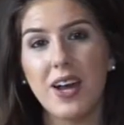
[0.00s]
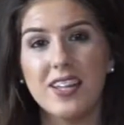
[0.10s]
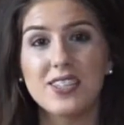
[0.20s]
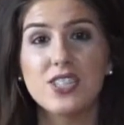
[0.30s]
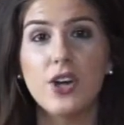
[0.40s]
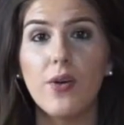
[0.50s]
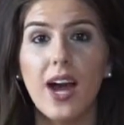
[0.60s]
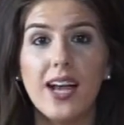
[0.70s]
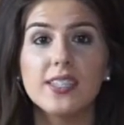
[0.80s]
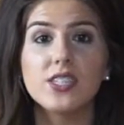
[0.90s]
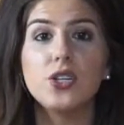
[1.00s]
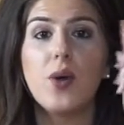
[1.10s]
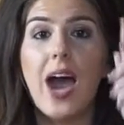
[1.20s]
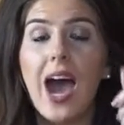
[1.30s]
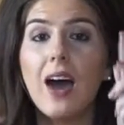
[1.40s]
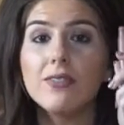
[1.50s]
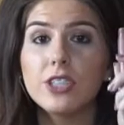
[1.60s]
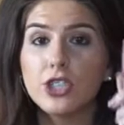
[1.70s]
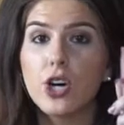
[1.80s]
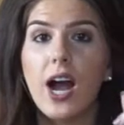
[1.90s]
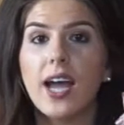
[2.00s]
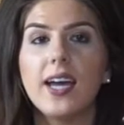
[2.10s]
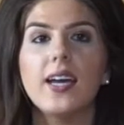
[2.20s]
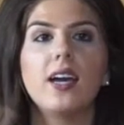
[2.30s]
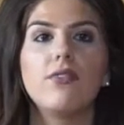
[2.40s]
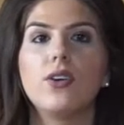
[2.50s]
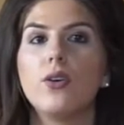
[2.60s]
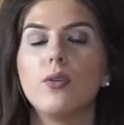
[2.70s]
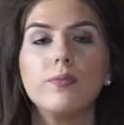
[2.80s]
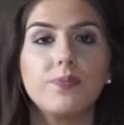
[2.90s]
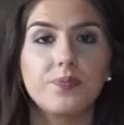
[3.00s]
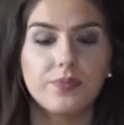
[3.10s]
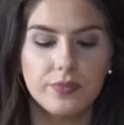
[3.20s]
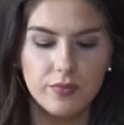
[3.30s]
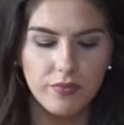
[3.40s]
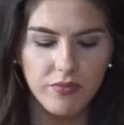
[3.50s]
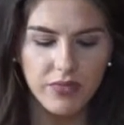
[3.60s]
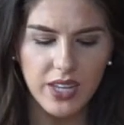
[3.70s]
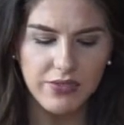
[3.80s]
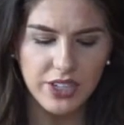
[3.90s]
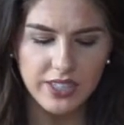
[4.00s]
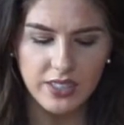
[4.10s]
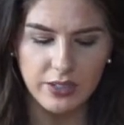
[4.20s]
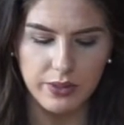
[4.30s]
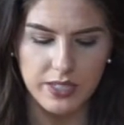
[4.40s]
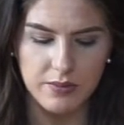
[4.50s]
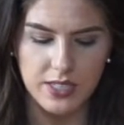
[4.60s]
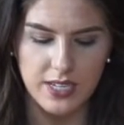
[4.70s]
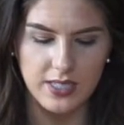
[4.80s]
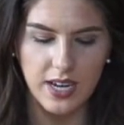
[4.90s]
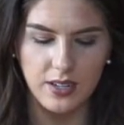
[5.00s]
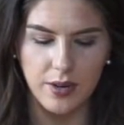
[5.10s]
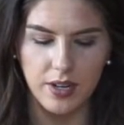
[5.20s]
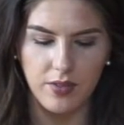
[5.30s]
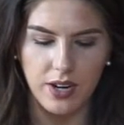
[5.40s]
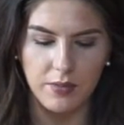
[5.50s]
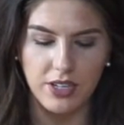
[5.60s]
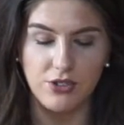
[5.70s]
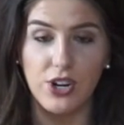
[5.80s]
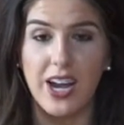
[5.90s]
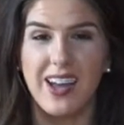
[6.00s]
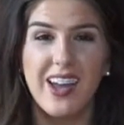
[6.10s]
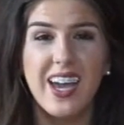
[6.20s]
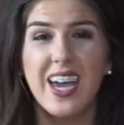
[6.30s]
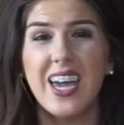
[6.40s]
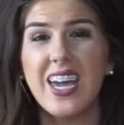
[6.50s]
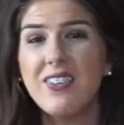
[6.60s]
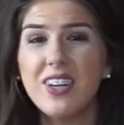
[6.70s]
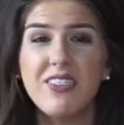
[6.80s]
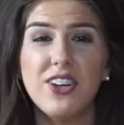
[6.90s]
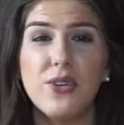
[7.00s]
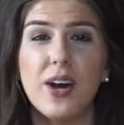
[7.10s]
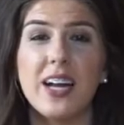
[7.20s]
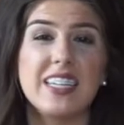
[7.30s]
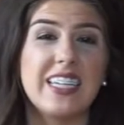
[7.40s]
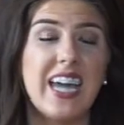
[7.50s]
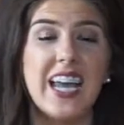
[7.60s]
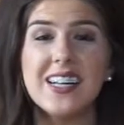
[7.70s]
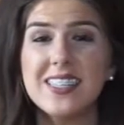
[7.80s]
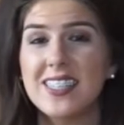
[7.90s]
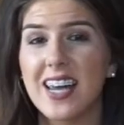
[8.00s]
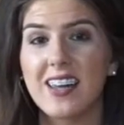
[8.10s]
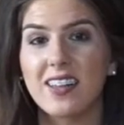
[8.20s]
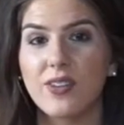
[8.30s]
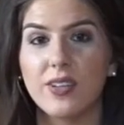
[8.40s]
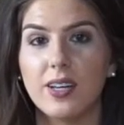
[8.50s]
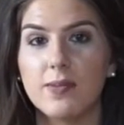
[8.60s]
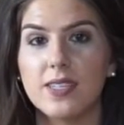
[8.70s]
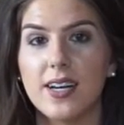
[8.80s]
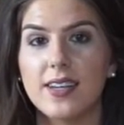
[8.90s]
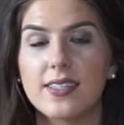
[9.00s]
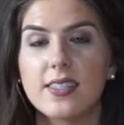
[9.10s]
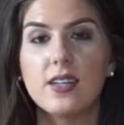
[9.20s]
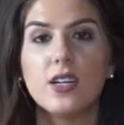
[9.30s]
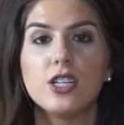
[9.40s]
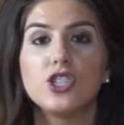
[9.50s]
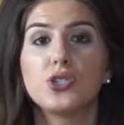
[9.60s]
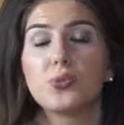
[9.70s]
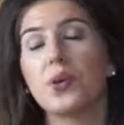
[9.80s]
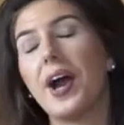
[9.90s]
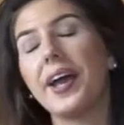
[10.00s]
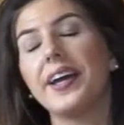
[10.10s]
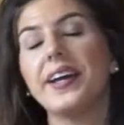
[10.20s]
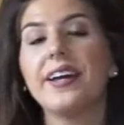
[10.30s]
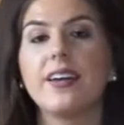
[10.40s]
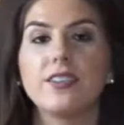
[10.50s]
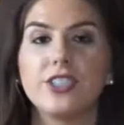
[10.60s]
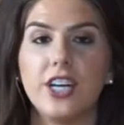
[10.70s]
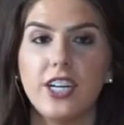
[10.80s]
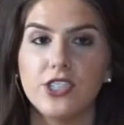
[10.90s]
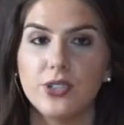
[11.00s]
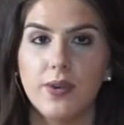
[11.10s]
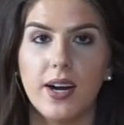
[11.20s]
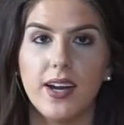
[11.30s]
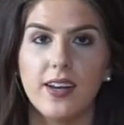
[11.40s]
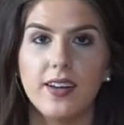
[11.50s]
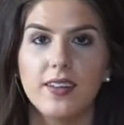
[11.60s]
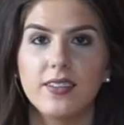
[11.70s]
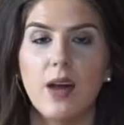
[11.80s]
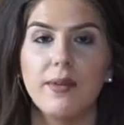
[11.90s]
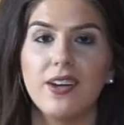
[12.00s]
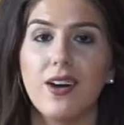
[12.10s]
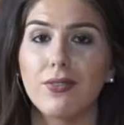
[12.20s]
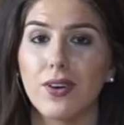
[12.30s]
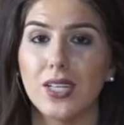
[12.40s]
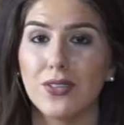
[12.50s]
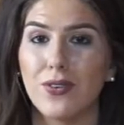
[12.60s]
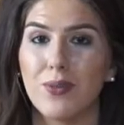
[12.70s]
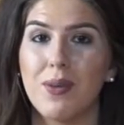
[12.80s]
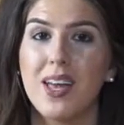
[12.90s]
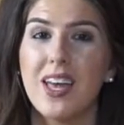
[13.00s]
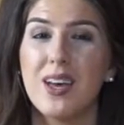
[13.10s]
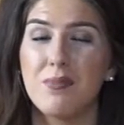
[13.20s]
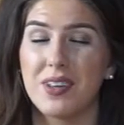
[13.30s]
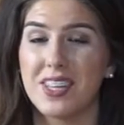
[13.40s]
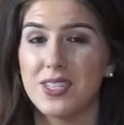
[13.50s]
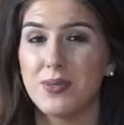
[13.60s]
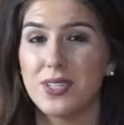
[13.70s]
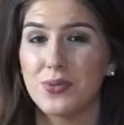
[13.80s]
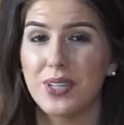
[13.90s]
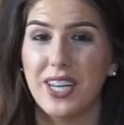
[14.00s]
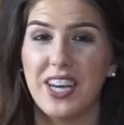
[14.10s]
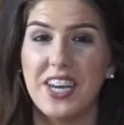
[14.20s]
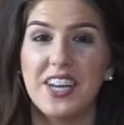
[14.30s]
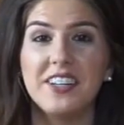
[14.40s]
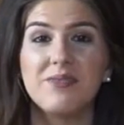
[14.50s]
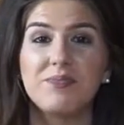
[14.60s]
it's so nice. You have to try it if you're into liquid lipsticks. Highly recommend you try it. Even if you can't stand liquid lipsticks, try it. It'll change your mind. I mean, not for all of them, but this one's really good.